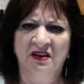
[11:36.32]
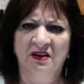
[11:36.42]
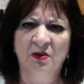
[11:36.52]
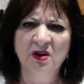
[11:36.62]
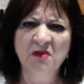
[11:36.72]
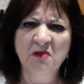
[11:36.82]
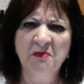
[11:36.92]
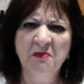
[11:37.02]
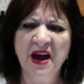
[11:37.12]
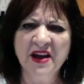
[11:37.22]
what am I
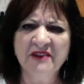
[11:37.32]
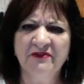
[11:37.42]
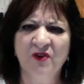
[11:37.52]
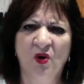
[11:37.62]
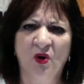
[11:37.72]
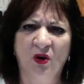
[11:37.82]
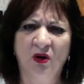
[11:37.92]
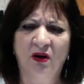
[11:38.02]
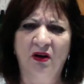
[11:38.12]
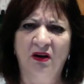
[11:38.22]
paying for?
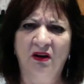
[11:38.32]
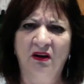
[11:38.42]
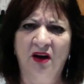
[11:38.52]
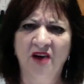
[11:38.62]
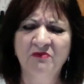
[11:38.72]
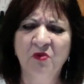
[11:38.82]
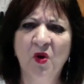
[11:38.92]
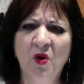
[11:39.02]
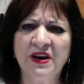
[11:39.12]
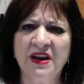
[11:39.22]
I'm
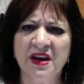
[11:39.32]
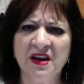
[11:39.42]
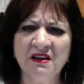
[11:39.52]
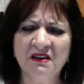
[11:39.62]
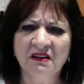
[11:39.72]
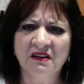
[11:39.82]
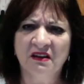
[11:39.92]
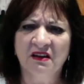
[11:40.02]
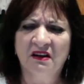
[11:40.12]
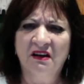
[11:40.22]
walking
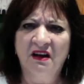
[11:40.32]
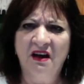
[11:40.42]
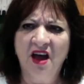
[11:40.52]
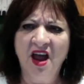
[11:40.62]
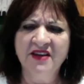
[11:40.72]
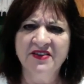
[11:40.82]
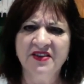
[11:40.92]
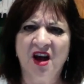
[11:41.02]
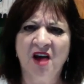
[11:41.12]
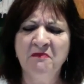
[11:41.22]
and
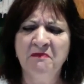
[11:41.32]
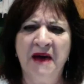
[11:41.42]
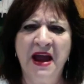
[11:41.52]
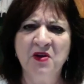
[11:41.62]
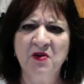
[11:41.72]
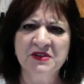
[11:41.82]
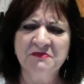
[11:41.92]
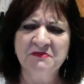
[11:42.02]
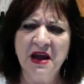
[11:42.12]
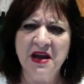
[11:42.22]
I'm paying all this
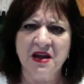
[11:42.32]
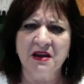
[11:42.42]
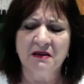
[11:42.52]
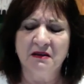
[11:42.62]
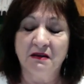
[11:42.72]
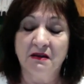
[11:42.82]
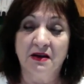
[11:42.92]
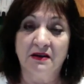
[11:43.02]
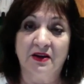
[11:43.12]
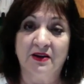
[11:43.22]
money. And I
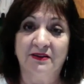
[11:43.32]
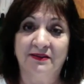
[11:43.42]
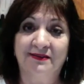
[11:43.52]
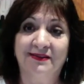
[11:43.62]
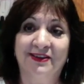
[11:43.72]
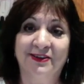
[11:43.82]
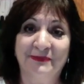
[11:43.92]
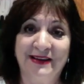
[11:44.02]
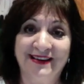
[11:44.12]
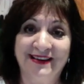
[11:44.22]
go, oh God,
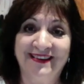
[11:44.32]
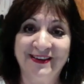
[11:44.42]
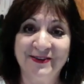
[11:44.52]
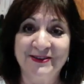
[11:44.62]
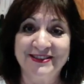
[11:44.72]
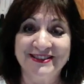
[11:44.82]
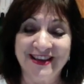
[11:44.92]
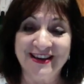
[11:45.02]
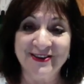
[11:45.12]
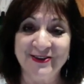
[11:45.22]
Mark, I don't know what to
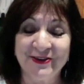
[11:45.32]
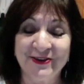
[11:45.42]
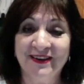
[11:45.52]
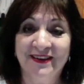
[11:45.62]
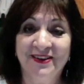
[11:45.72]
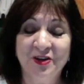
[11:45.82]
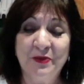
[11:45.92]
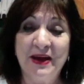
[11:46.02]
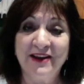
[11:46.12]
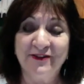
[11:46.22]
say to you. You're
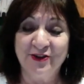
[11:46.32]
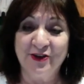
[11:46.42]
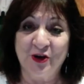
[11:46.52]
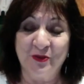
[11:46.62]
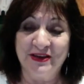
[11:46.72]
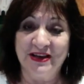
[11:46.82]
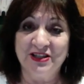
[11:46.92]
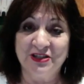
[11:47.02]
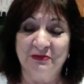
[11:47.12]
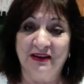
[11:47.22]
paying for your
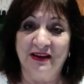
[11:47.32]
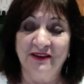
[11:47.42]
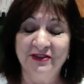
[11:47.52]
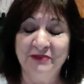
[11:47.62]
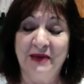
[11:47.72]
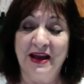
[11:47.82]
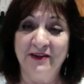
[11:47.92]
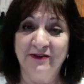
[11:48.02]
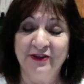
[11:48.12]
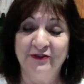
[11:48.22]
accommodation, my love. You're paying
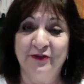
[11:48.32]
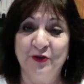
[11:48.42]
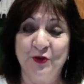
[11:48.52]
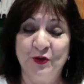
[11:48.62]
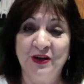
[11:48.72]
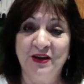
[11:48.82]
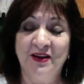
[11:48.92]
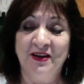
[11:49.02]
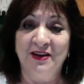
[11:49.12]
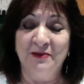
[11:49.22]
for your food.
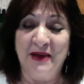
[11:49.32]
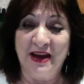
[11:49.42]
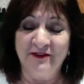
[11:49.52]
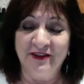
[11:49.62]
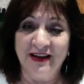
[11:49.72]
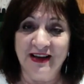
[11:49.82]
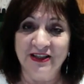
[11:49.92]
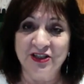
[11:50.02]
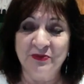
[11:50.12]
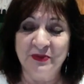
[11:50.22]
You're paying for your
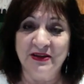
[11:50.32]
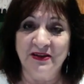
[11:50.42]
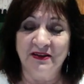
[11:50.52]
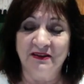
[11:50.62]
luggage to be